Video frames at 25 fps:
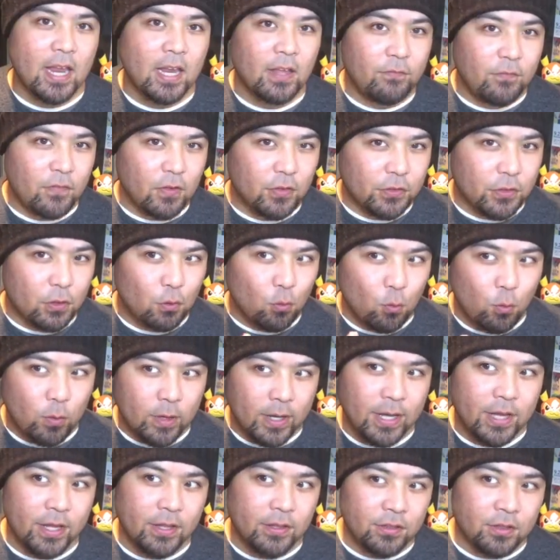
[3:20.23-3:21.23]
And I felt the
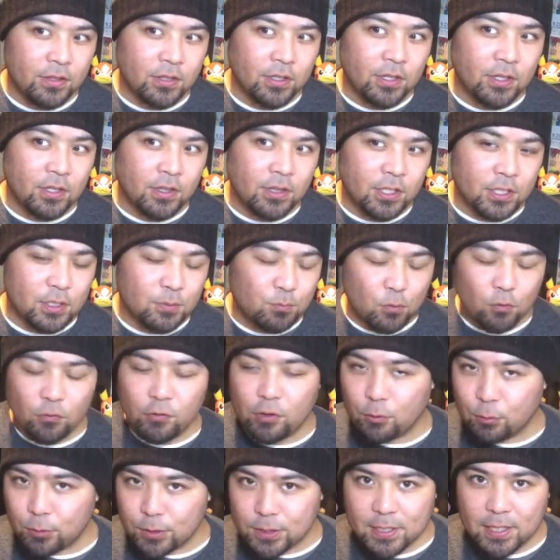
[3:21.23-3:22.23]
way this
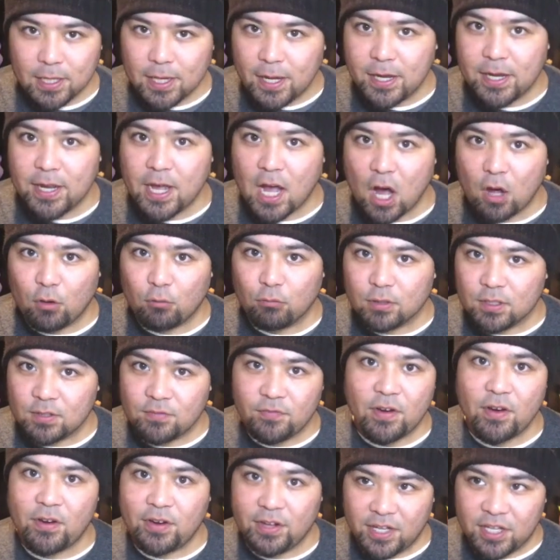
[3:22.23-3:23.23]
movie was laid out was
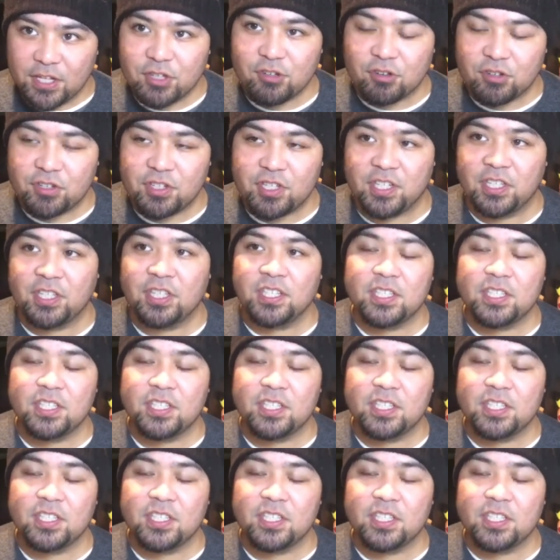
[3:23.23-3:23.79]
very interesting.